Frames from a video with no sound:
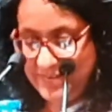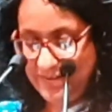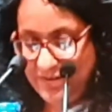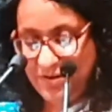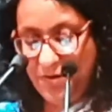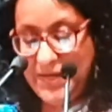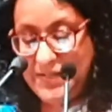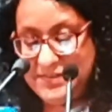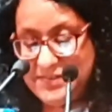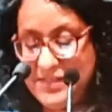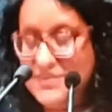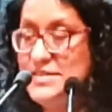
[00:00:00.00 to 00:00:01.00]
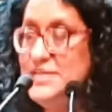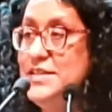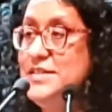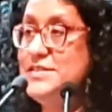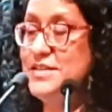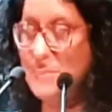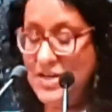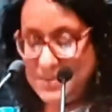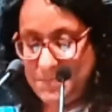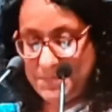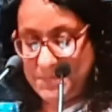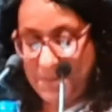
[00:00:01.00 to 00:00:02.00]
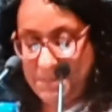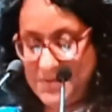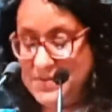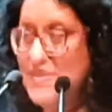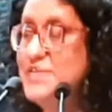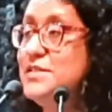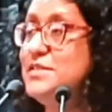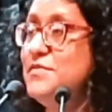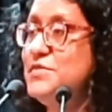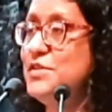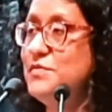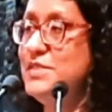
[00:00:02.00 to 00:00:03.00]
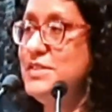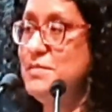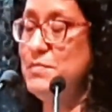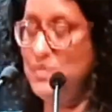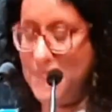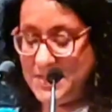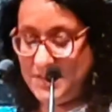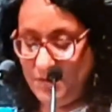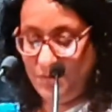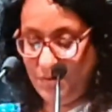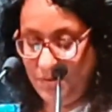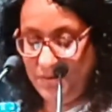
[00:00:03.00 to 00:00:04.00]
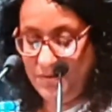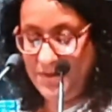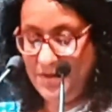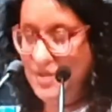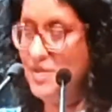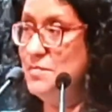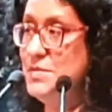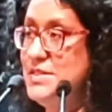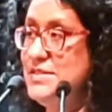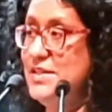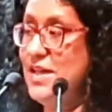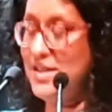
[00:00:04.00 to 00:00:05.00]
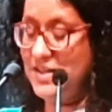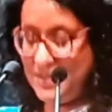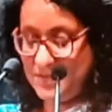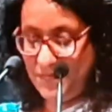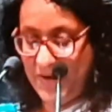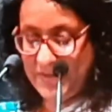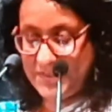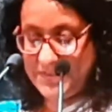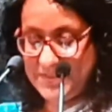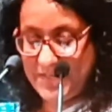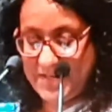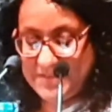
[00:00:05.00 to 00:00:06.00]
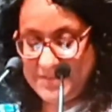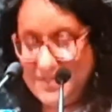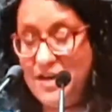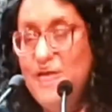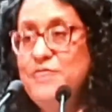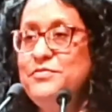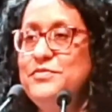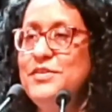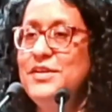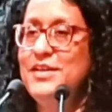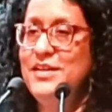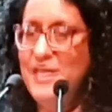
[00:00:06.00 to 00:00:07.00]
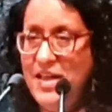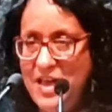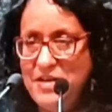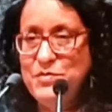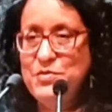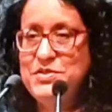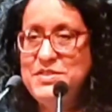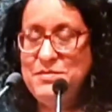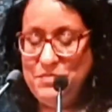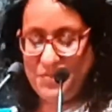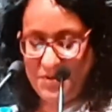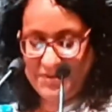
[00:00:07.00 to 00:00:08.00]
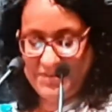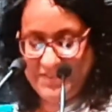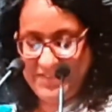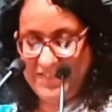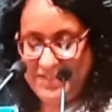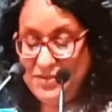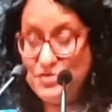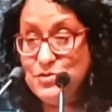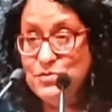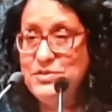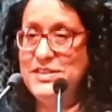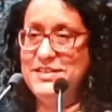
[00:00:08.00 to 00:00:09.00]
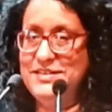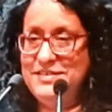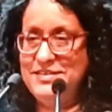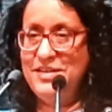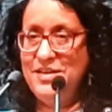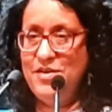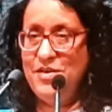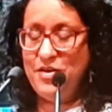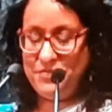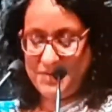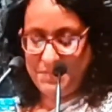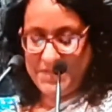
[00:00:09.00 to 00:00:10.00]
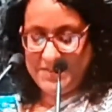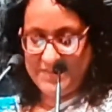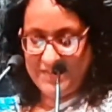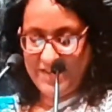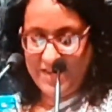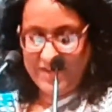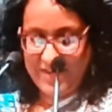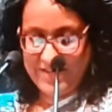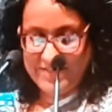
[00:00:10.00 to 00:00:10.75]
Your Excellencies and representatives of the Diplomatic Corps, BCIS faculty and staff, and most importantly, students of the BCIS